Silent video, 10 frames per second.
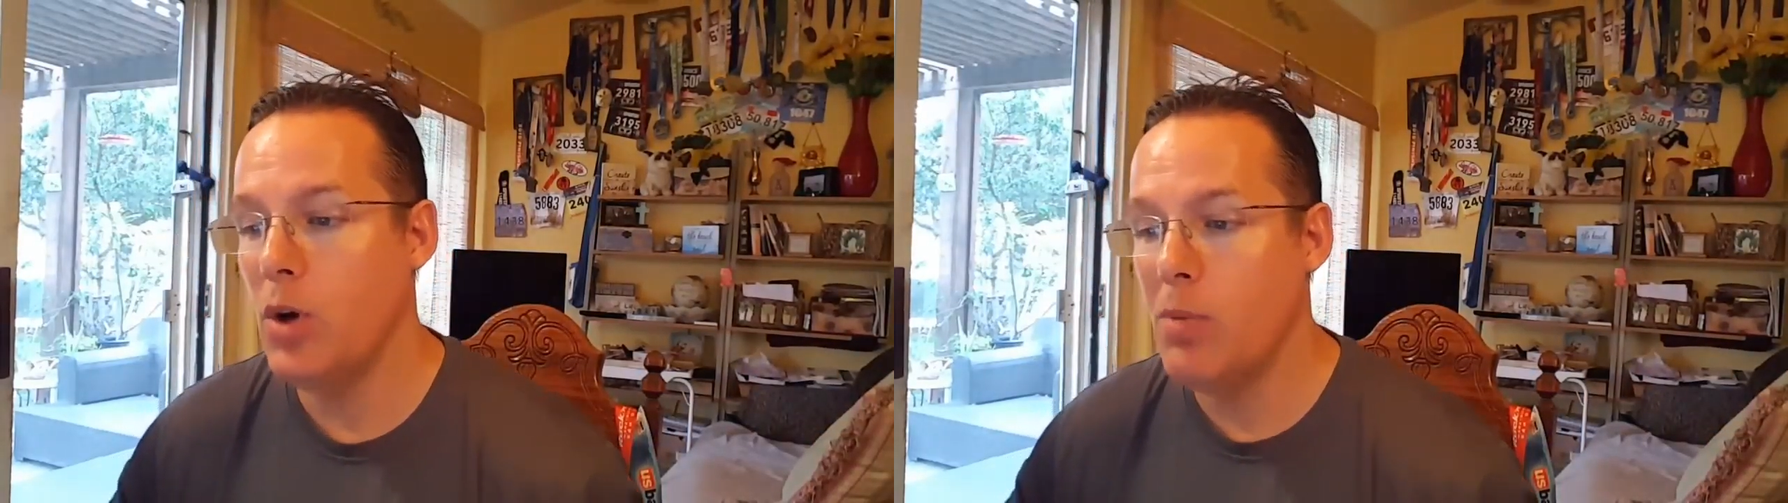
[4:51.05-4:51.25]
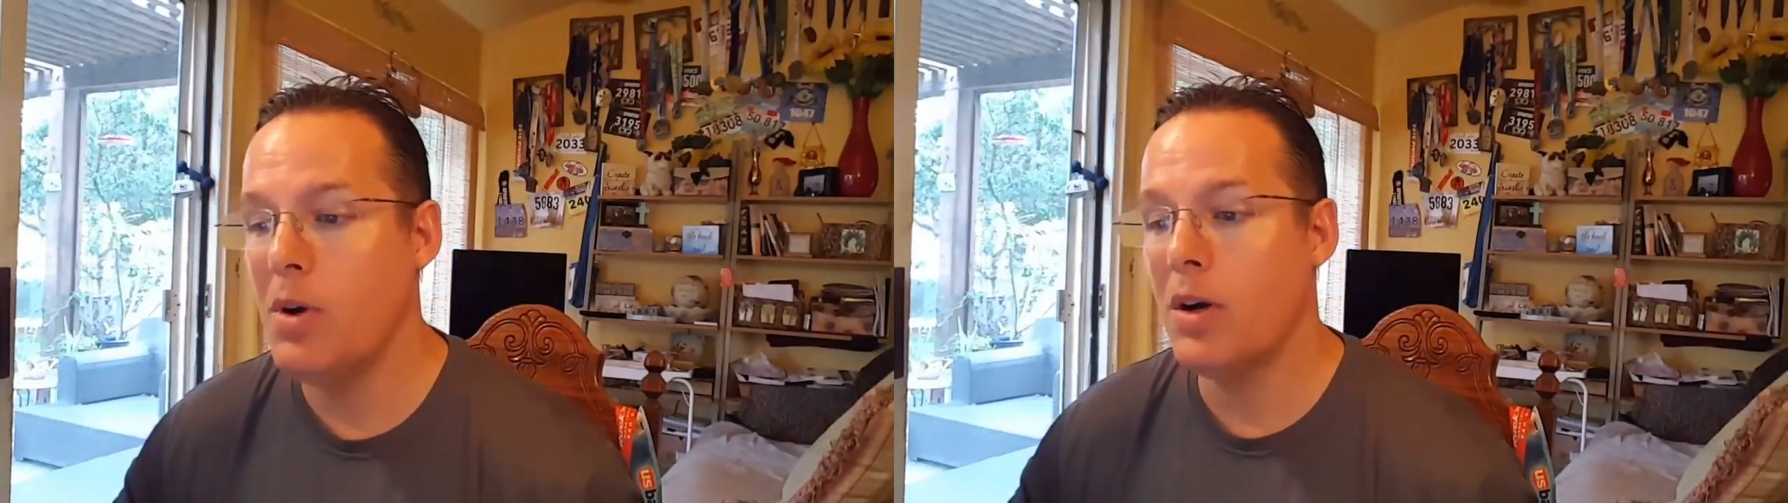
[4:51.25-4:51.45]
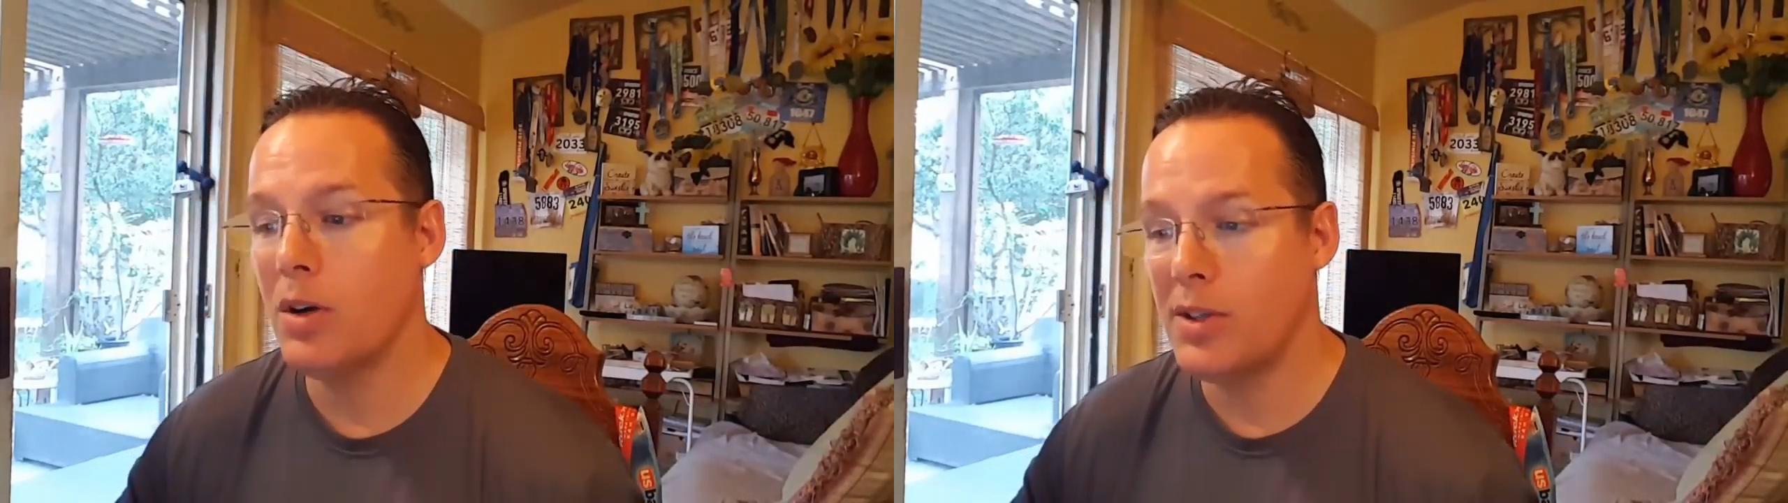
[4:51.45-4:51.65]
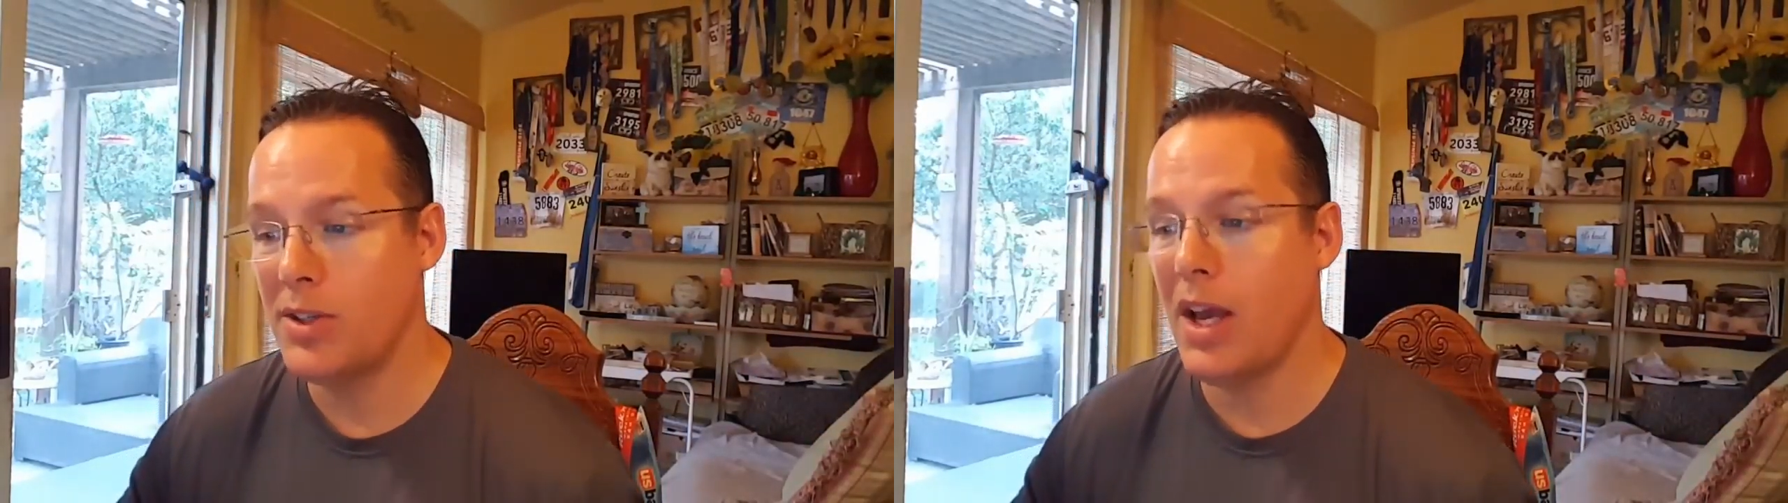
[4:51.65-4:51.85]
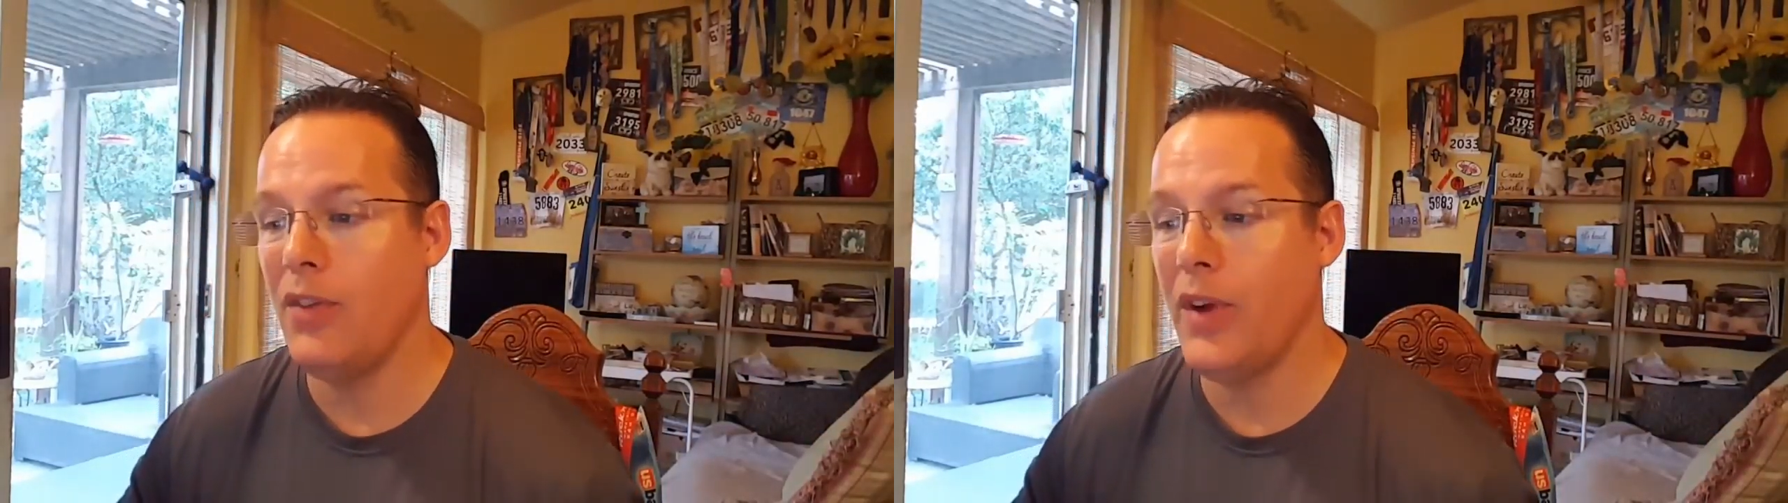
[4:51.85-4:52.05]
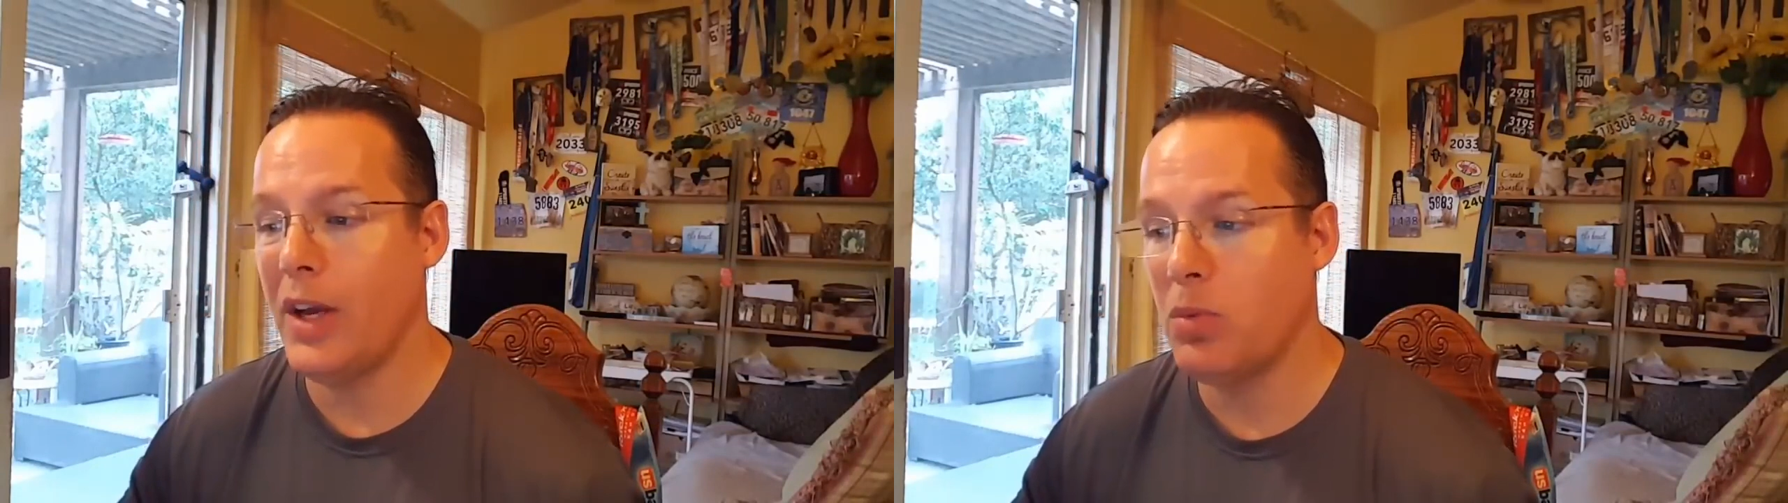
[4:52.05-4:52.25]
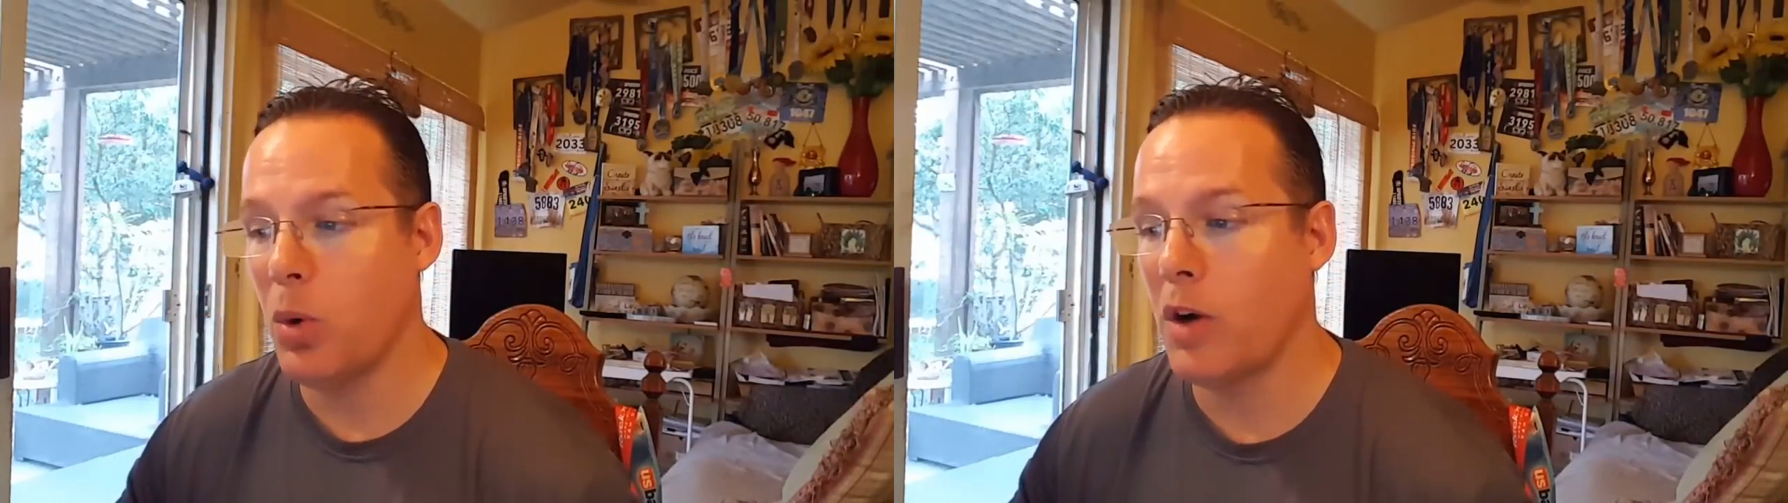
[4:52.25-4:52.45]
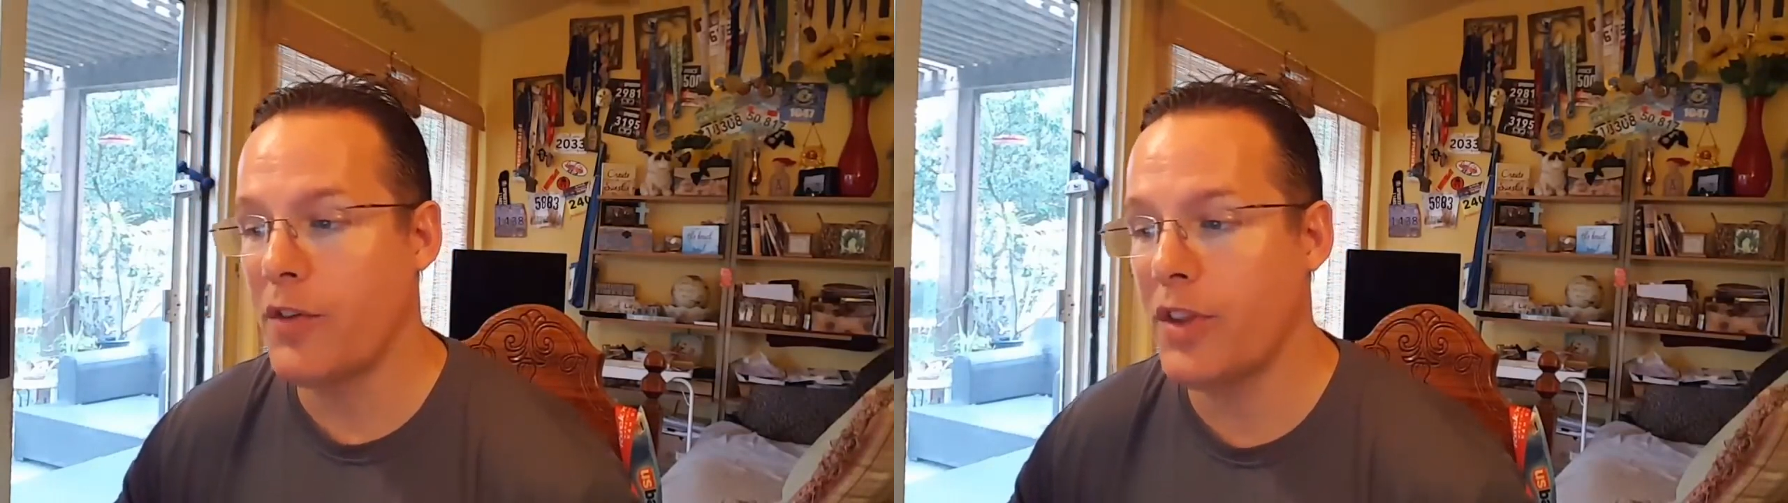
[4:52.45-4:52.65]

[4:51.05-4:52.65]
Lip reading: Uma herself had worked